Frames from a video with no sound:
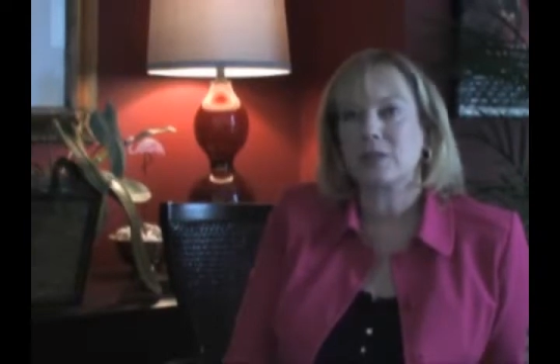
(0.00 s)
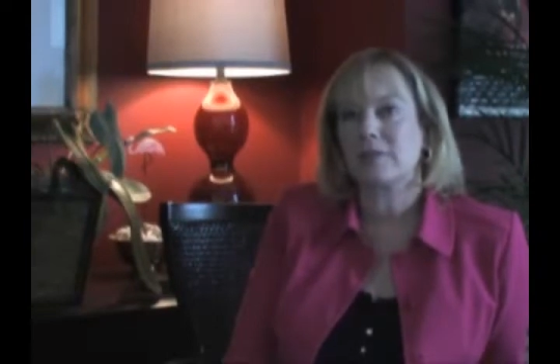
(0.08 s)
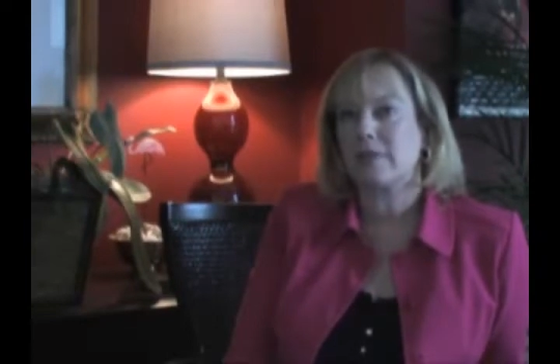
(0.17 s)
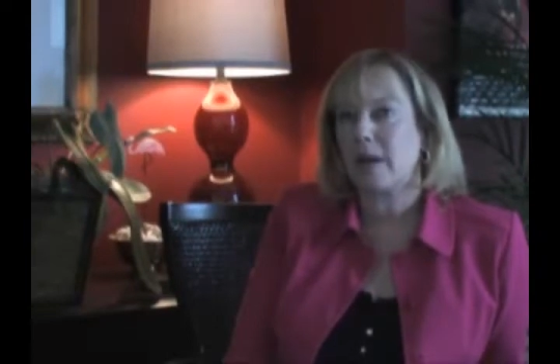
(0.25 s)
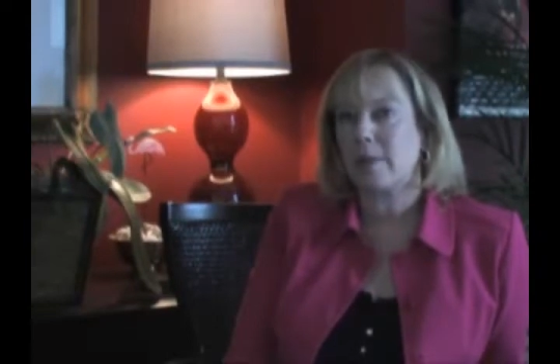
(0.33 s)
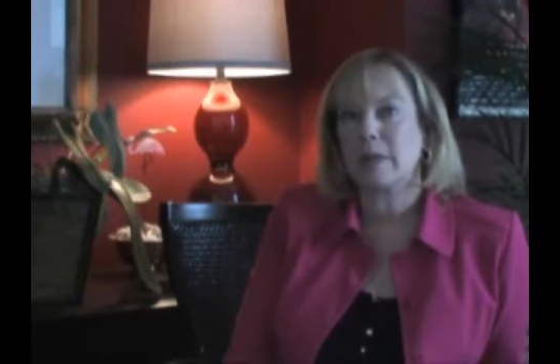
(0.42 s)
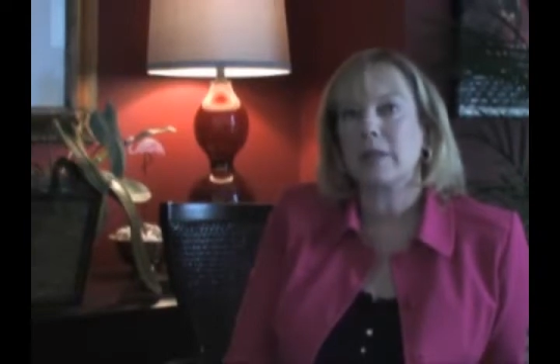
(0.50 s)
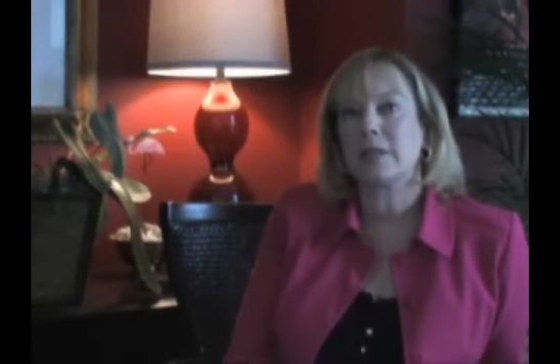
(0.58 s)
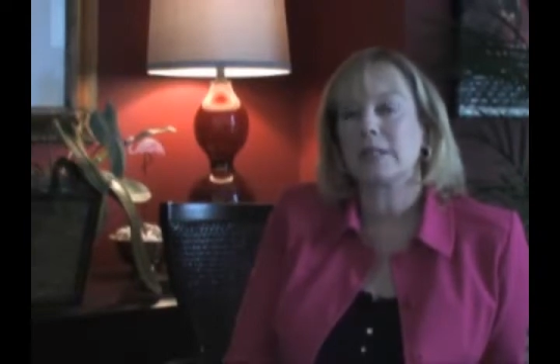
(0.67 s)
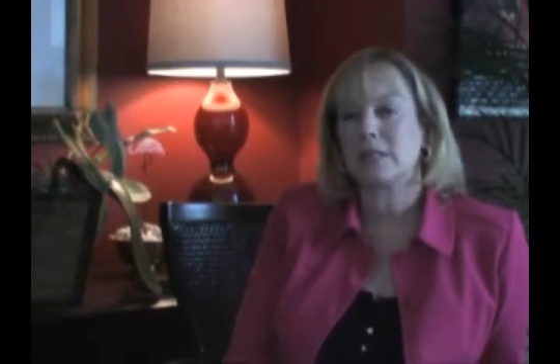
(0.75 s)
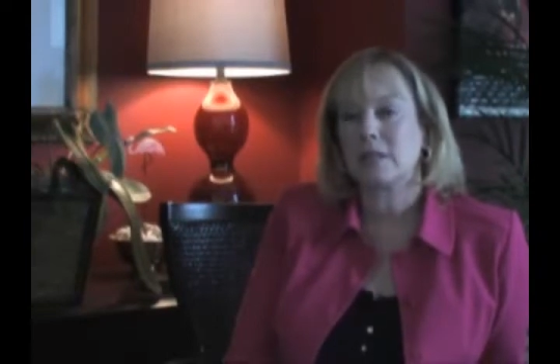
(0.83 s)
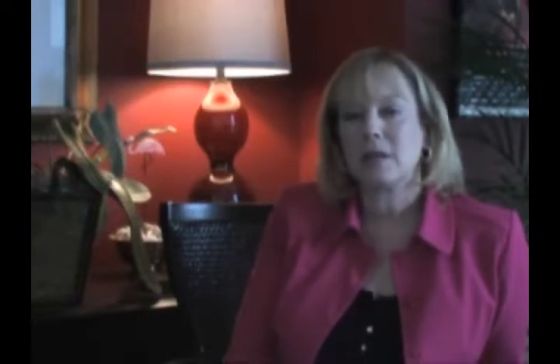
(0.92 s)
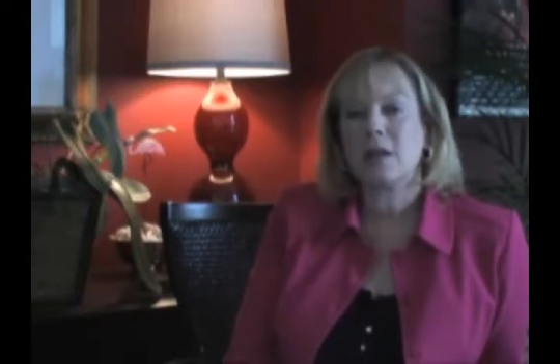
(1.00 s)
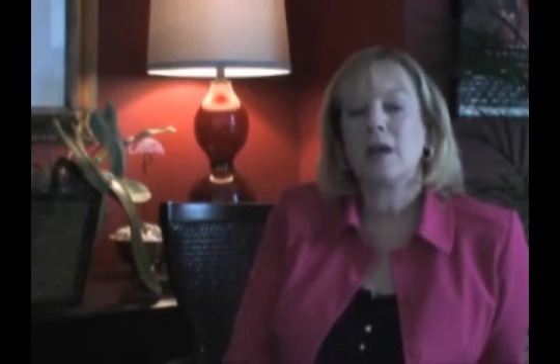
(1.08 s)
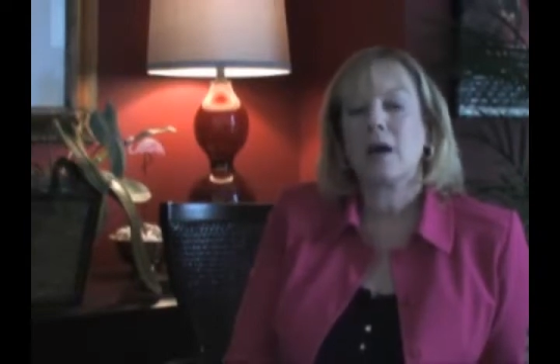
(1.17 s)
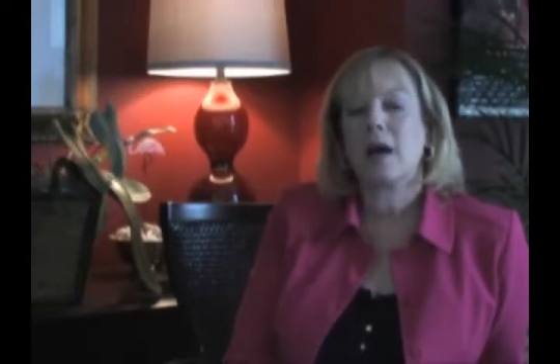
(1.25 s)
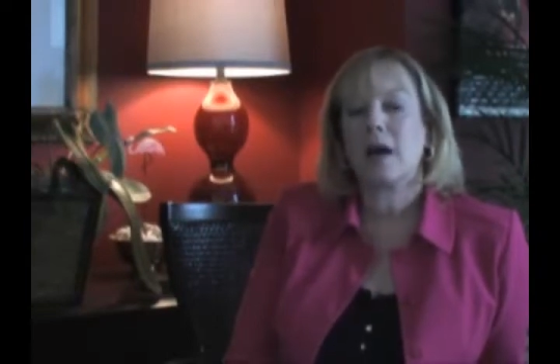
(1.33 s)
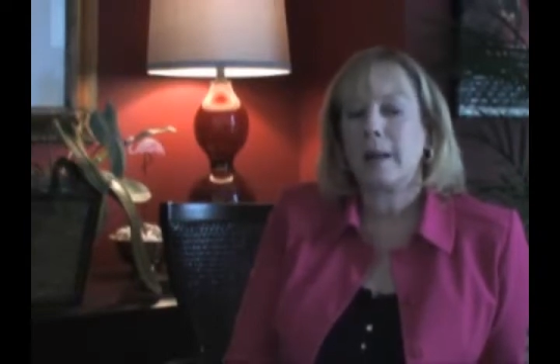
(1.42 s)
It's a fabulous
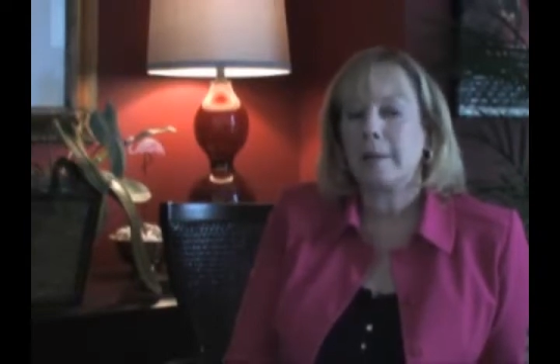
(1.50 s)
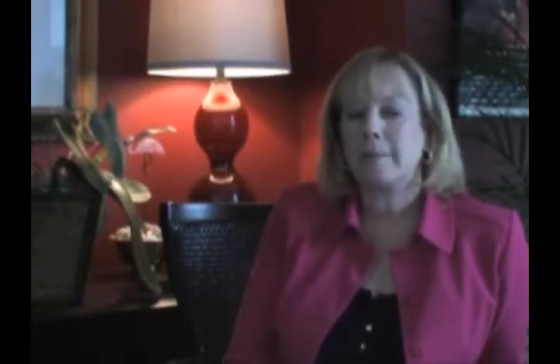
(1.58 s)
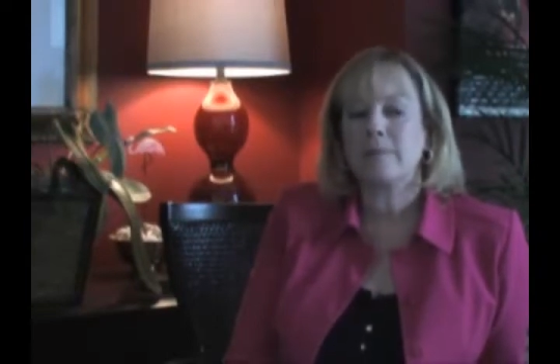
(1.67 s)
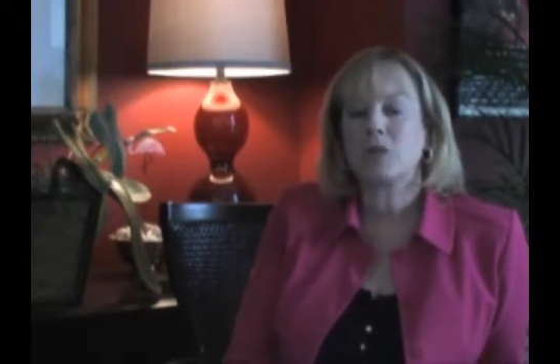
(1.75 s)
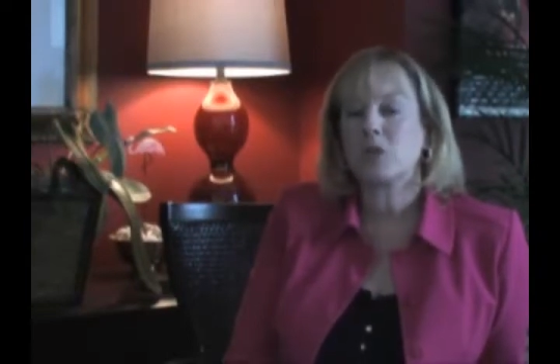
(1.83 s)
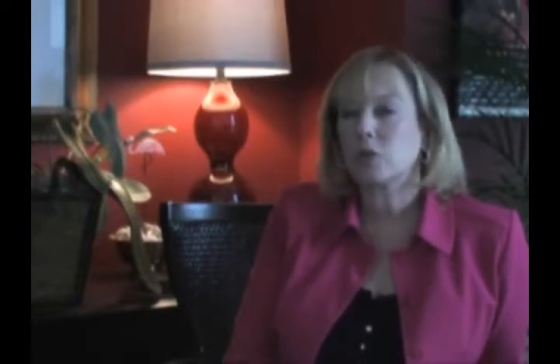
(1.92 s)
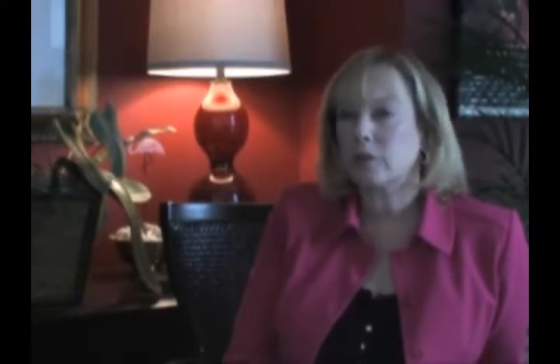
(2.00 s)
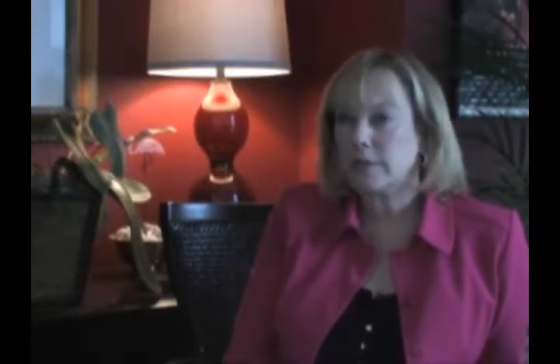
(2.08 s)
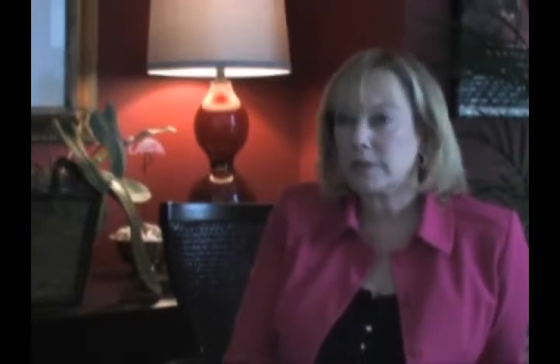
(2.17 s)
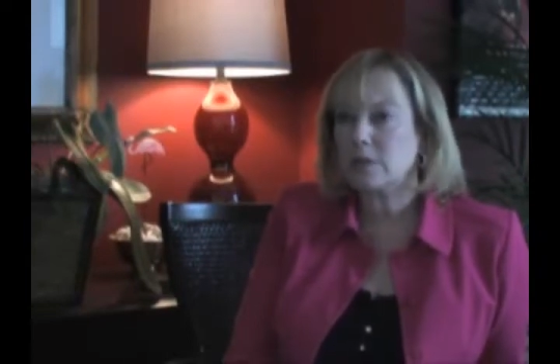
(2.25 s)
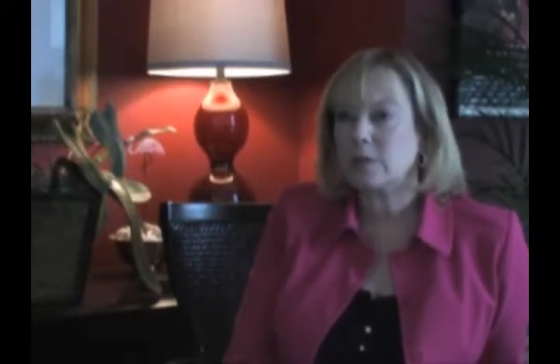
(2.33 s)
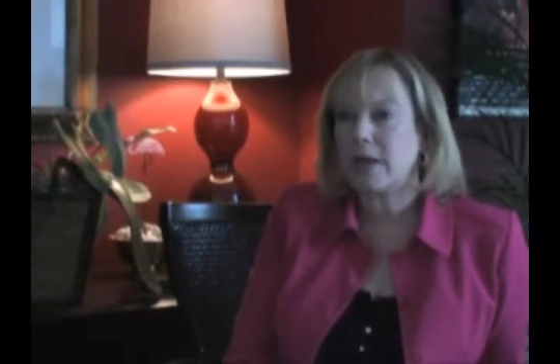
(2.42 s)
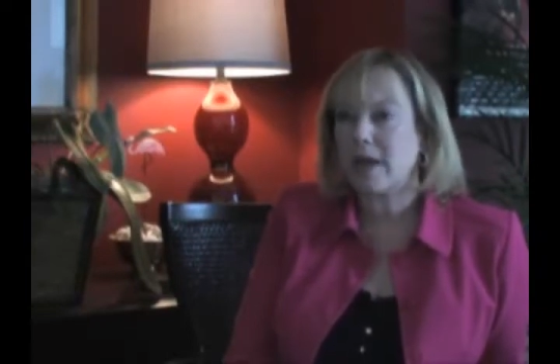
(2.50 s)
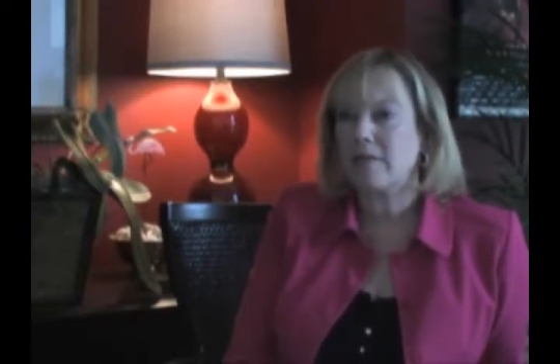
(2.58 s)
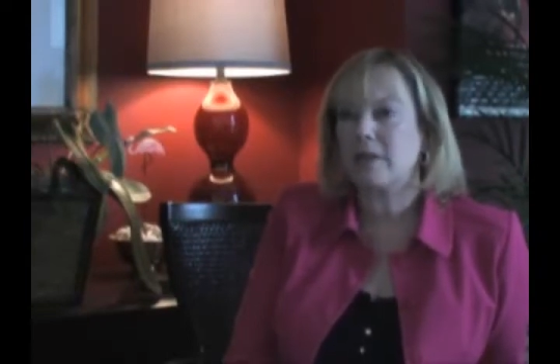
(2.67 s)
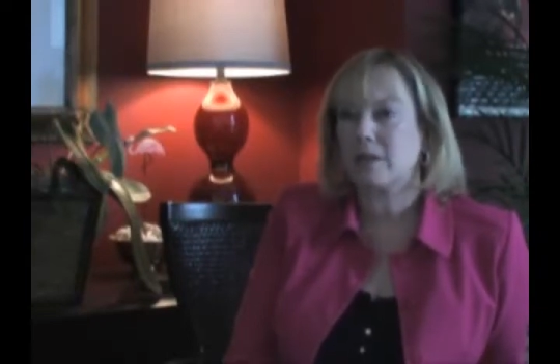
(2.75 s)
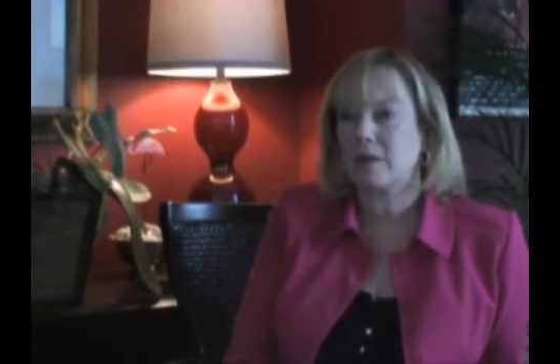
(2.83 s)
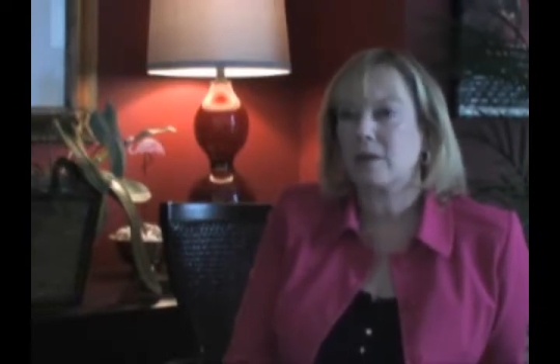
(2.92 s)
service that we have here in